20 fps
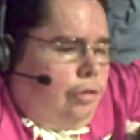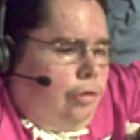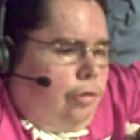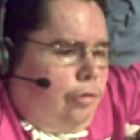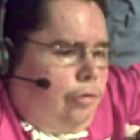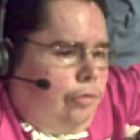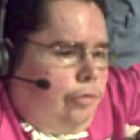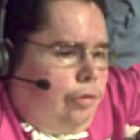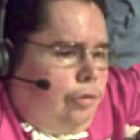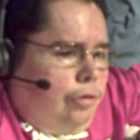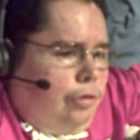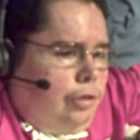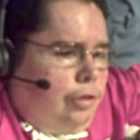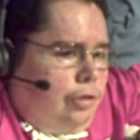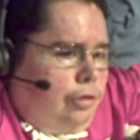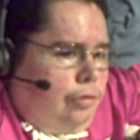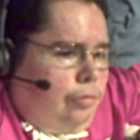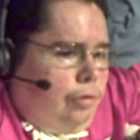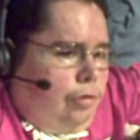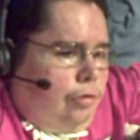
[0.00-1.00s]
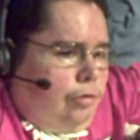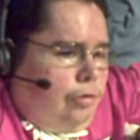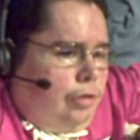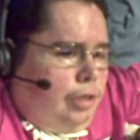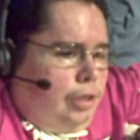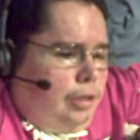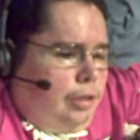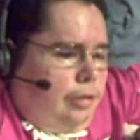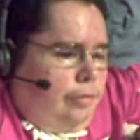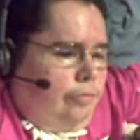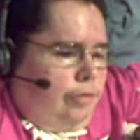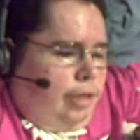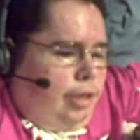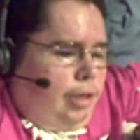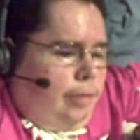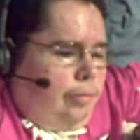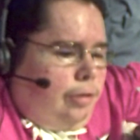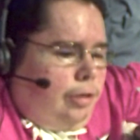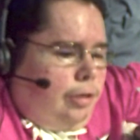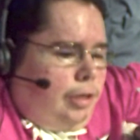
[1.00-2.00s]
versus the Rhodes
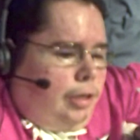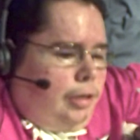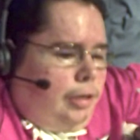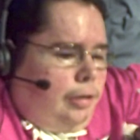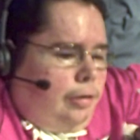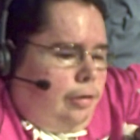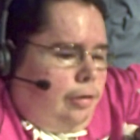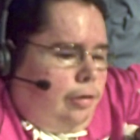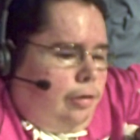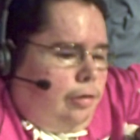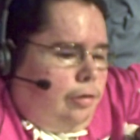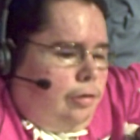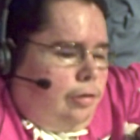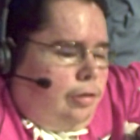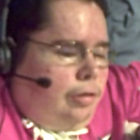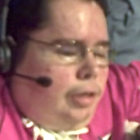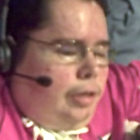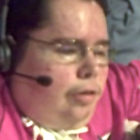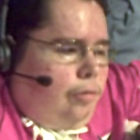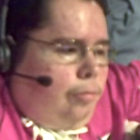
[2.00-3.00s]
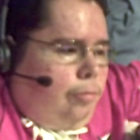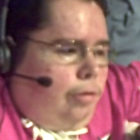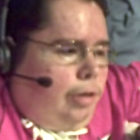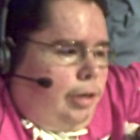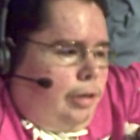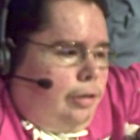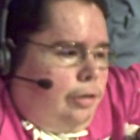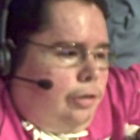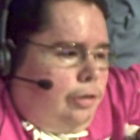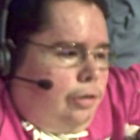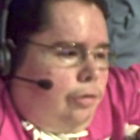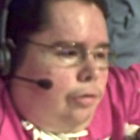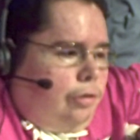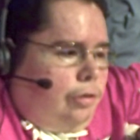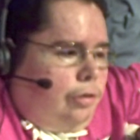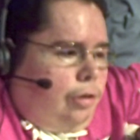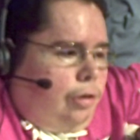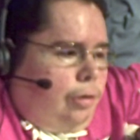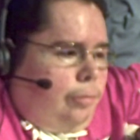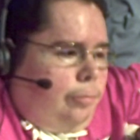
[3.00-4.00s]
family and Daniel Bryan still to
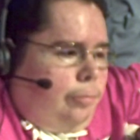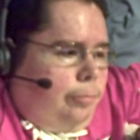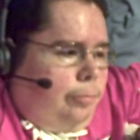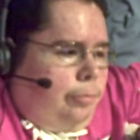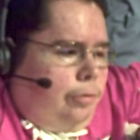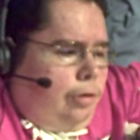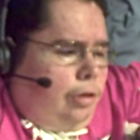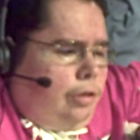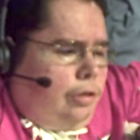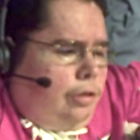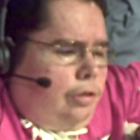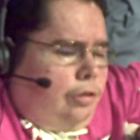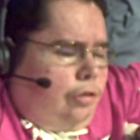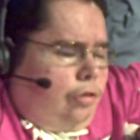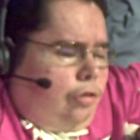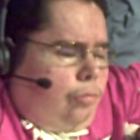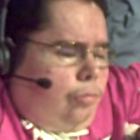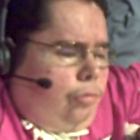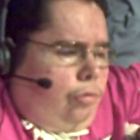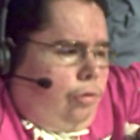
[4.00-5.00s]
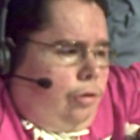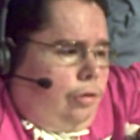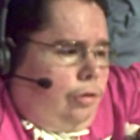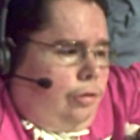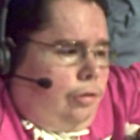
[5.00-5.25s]
come, plus 2 more